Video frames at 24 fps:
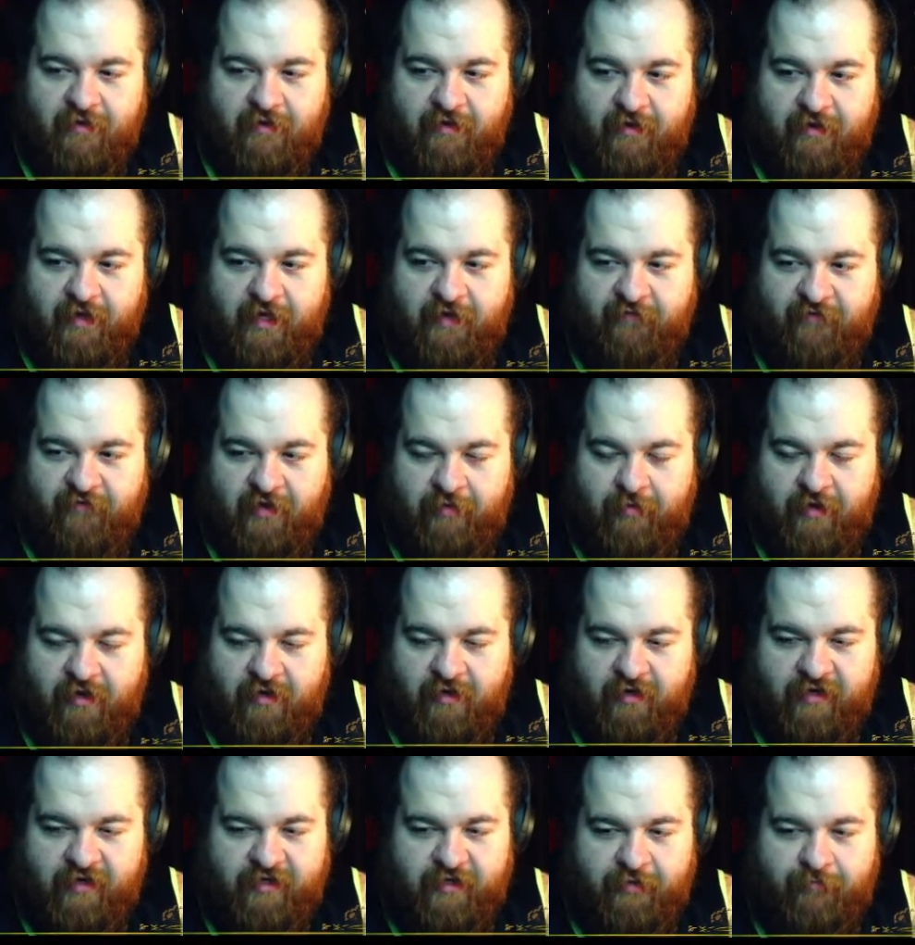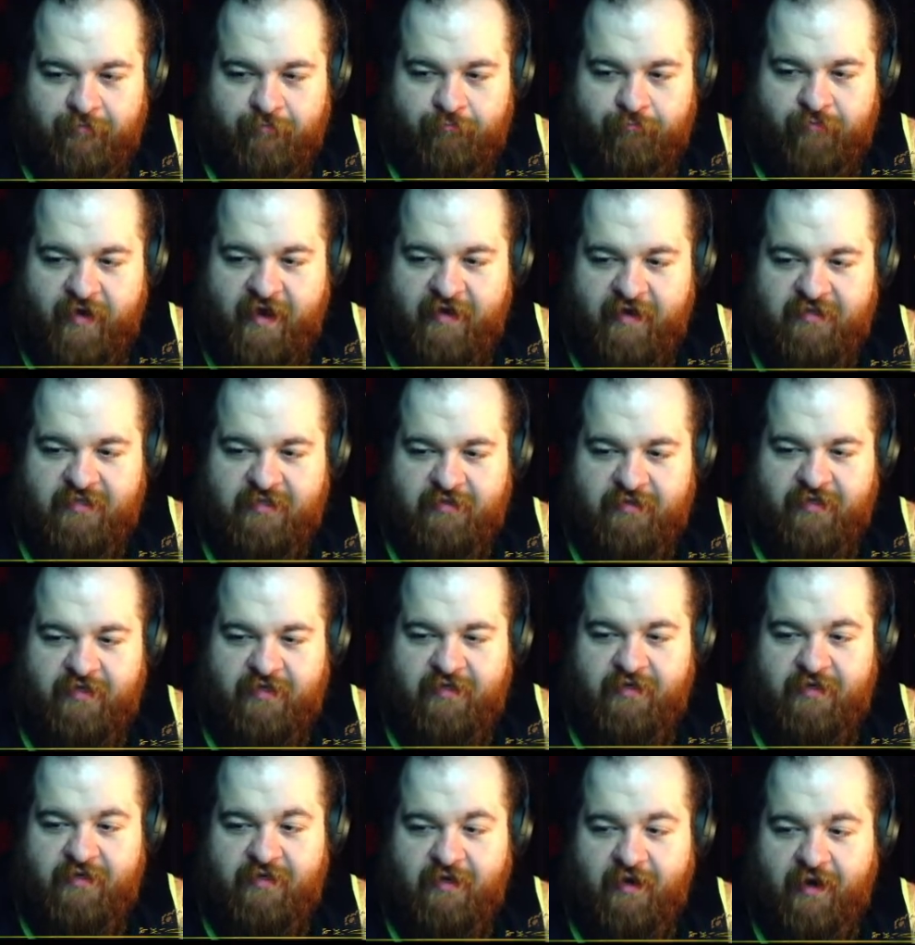environment, you know.
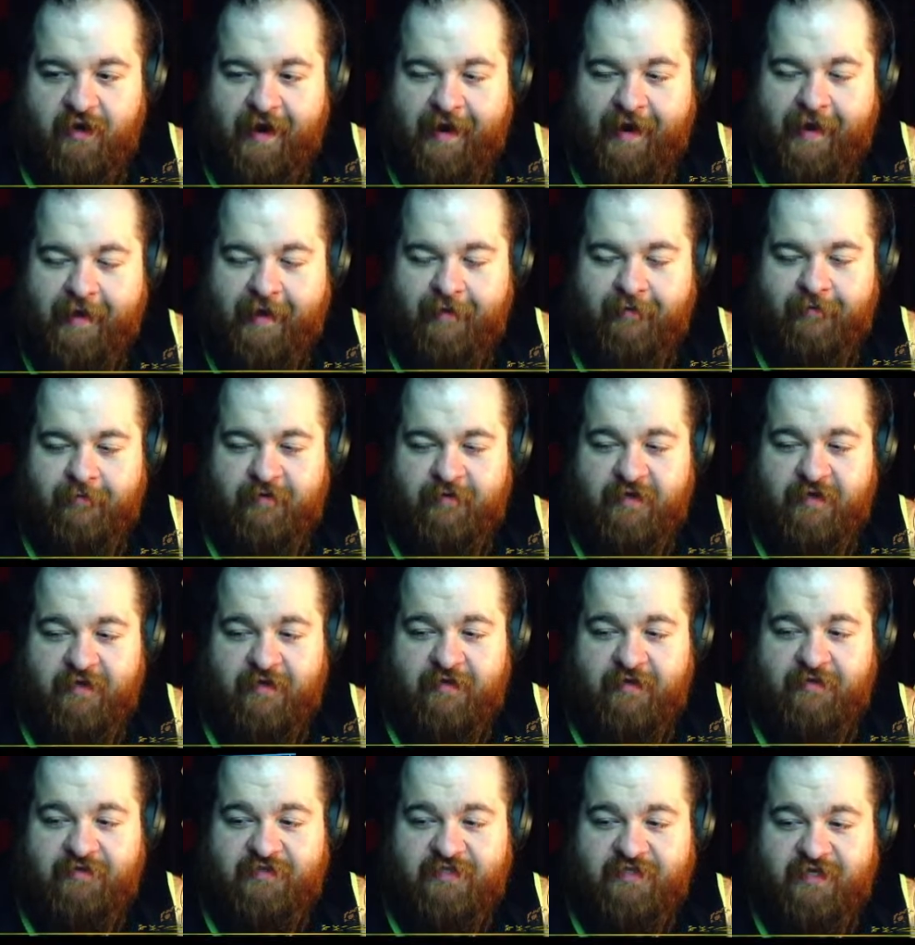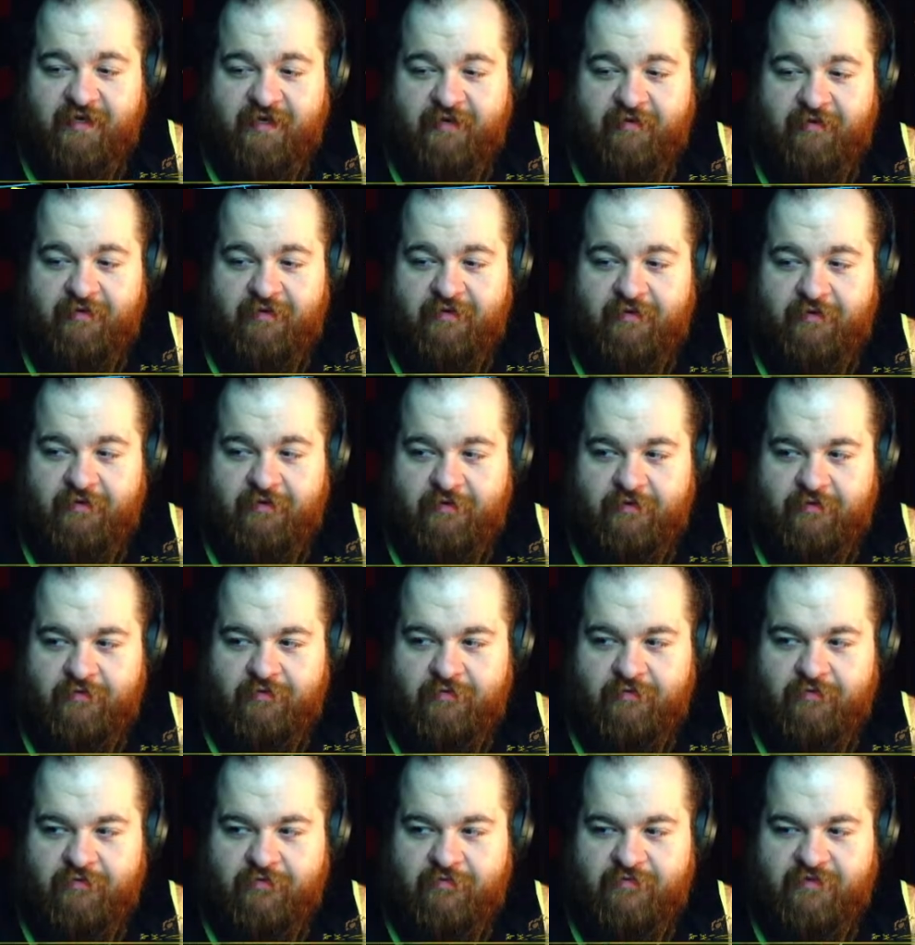Basically, I intend to
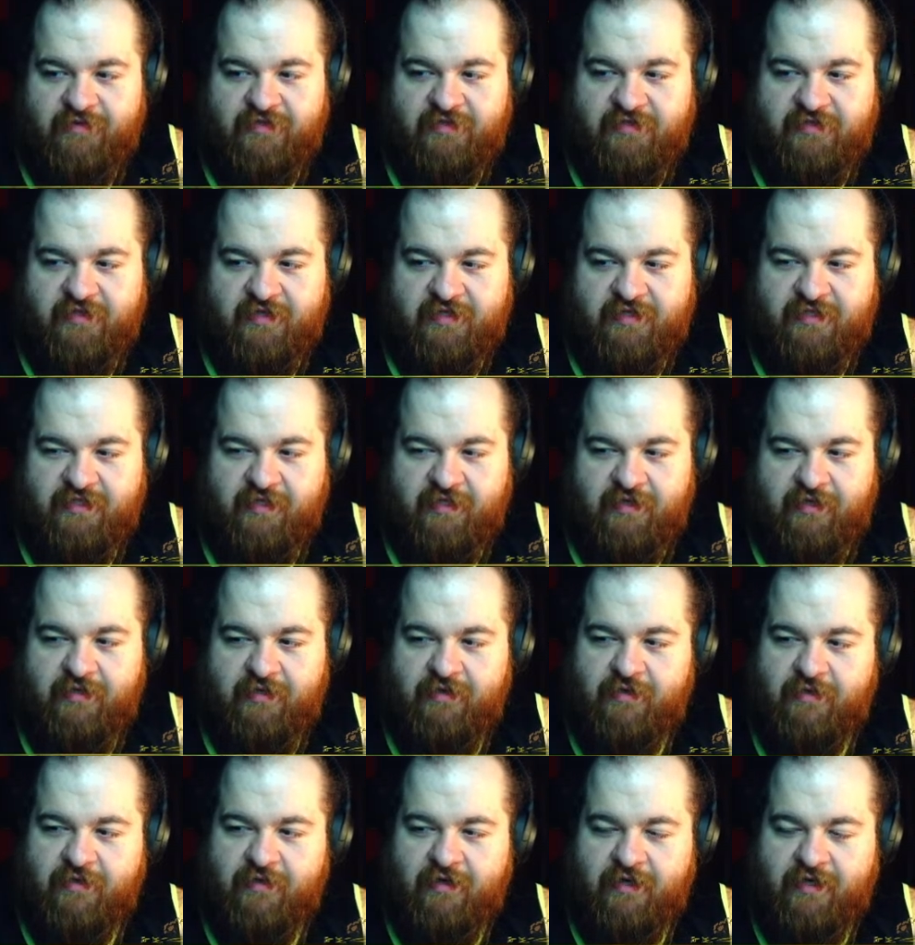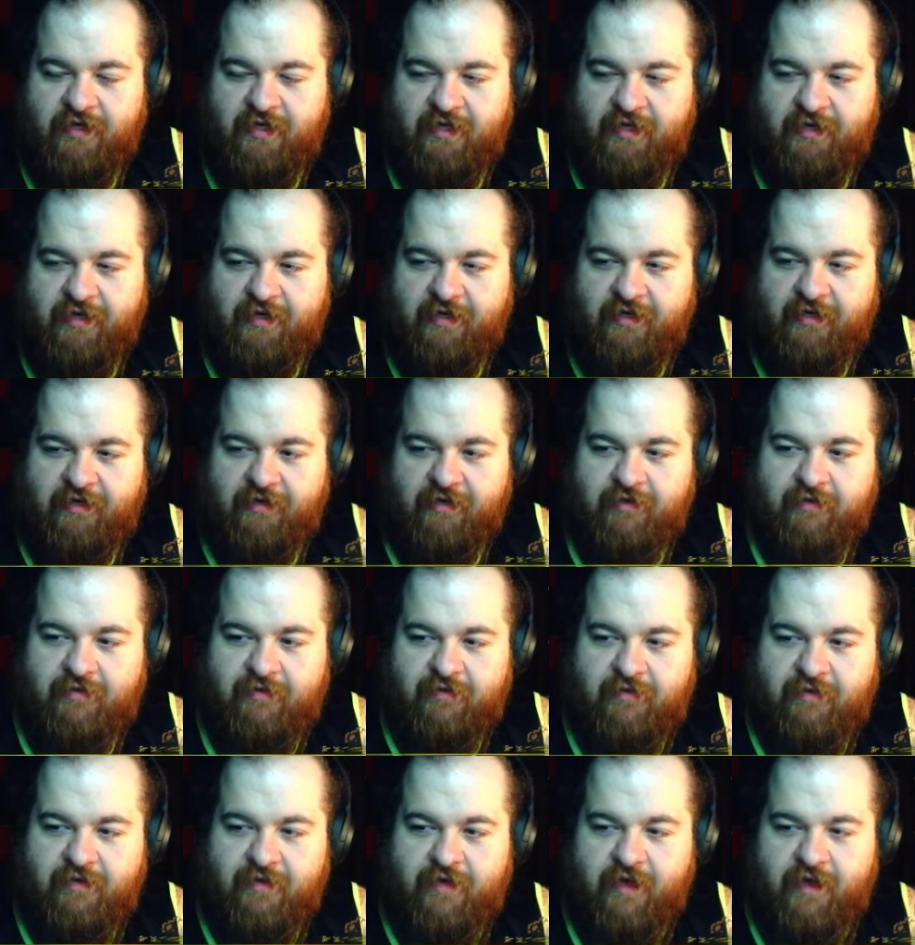use this here. I
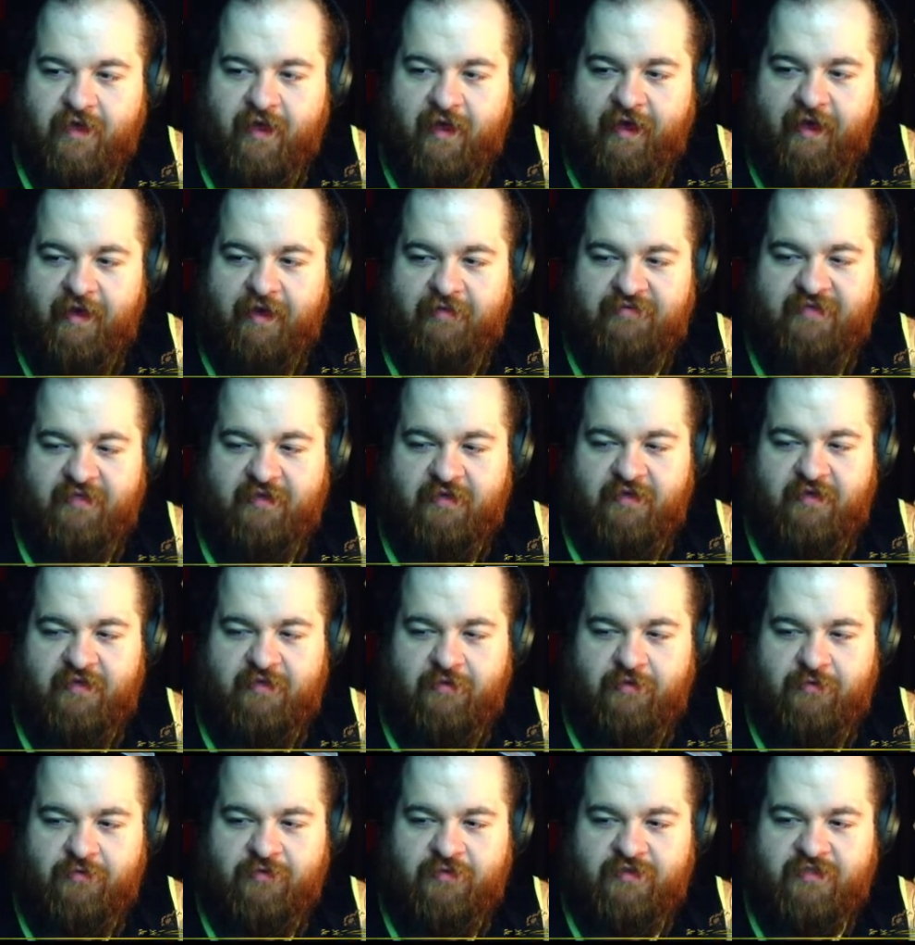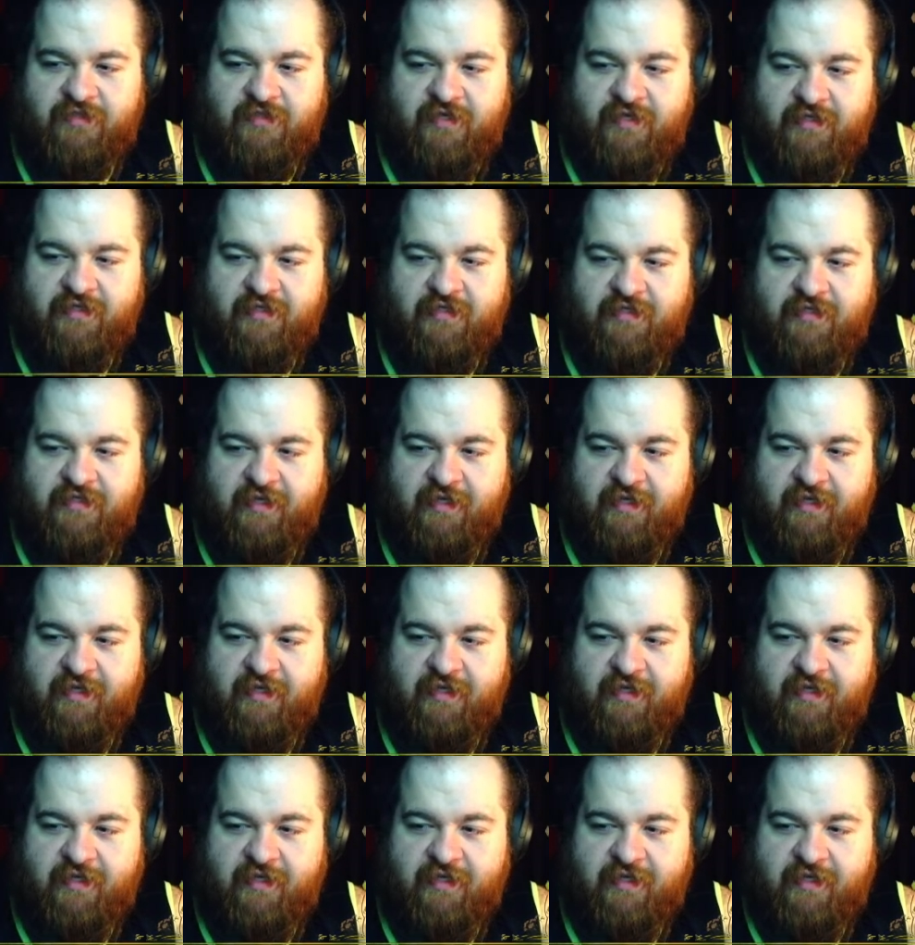intend to use this